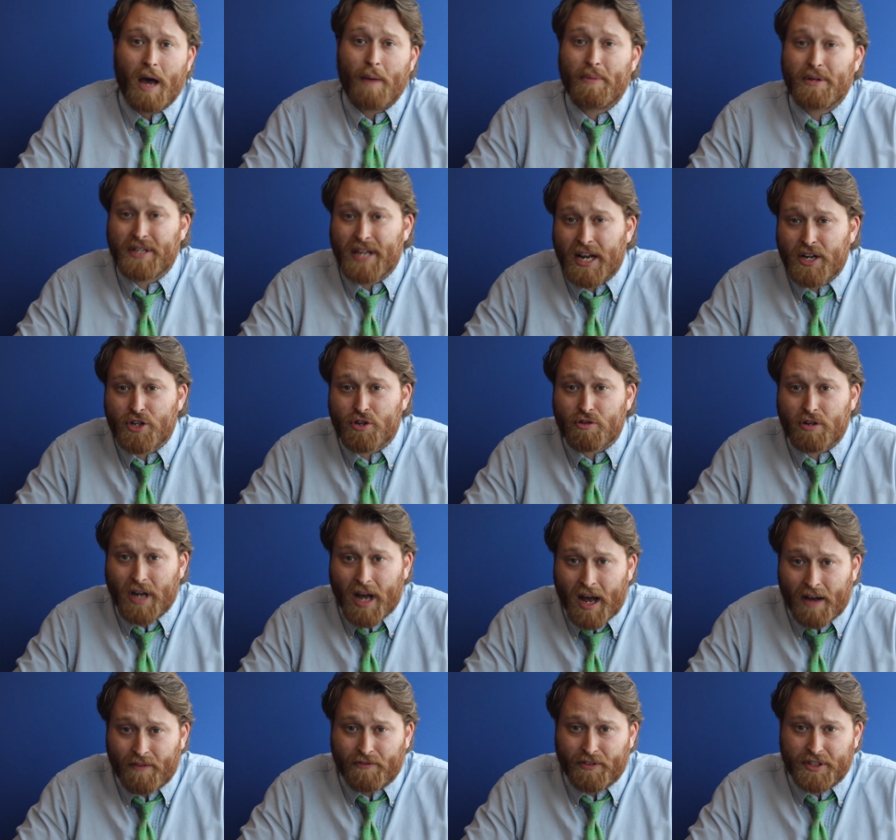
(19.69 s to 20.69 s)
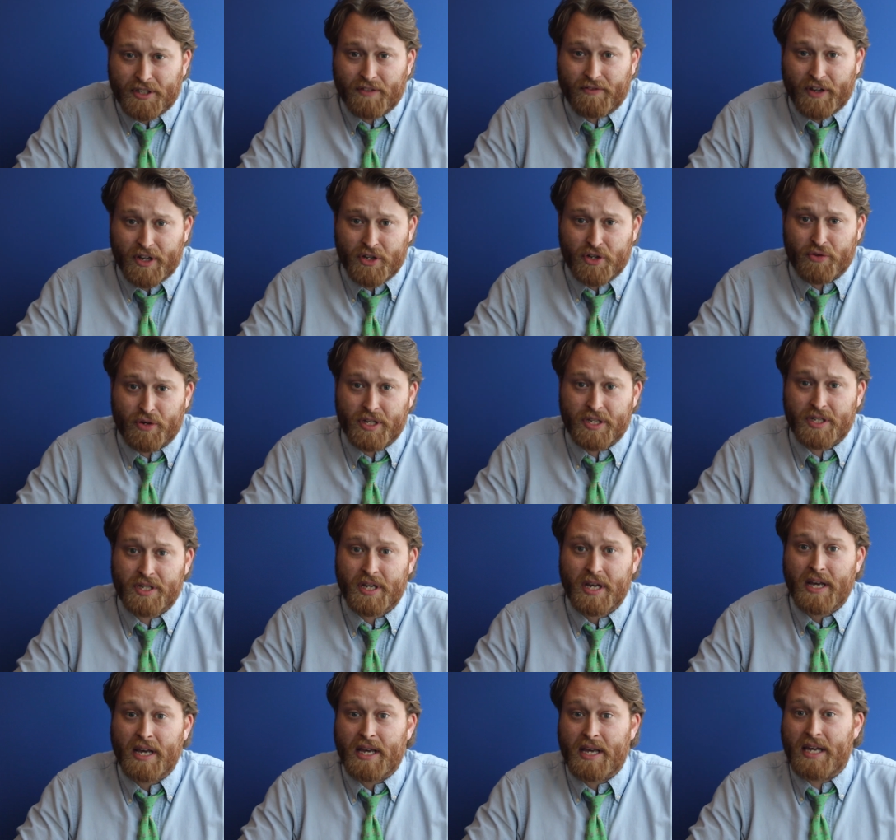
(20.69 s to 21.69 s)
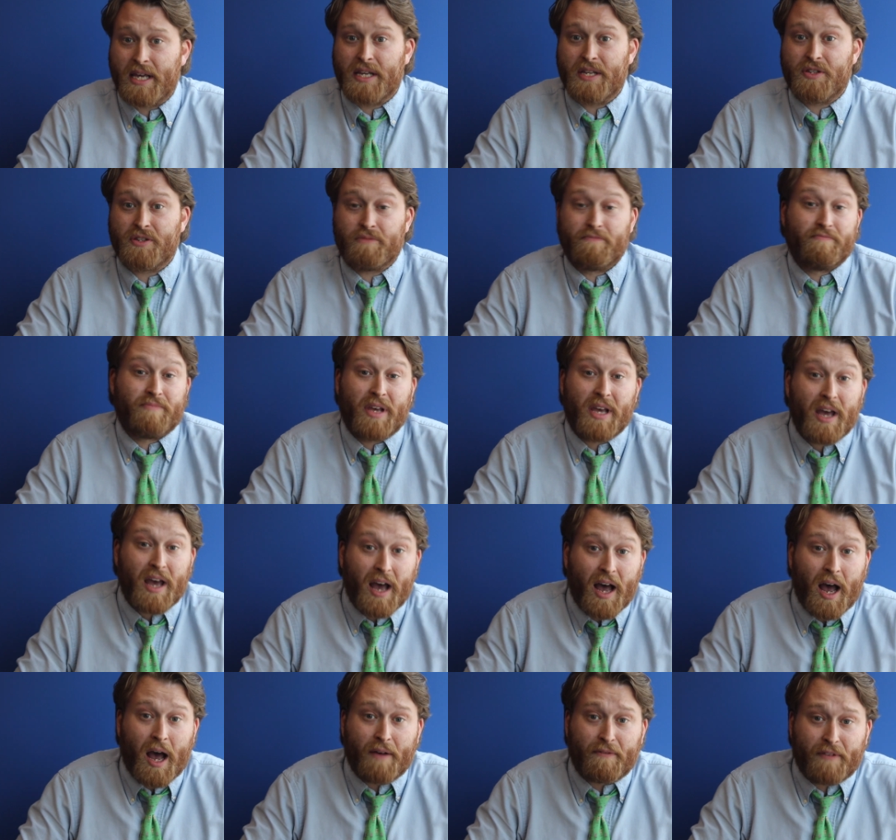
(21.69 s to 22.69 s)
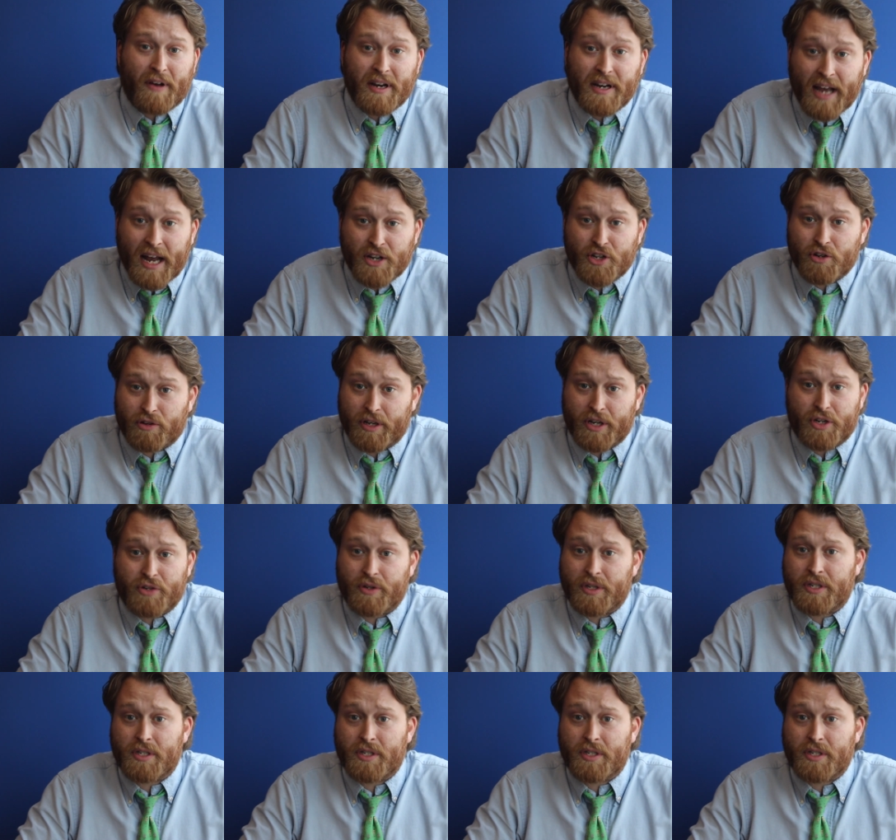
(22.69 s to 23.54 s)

A potential conflict of interest is a financial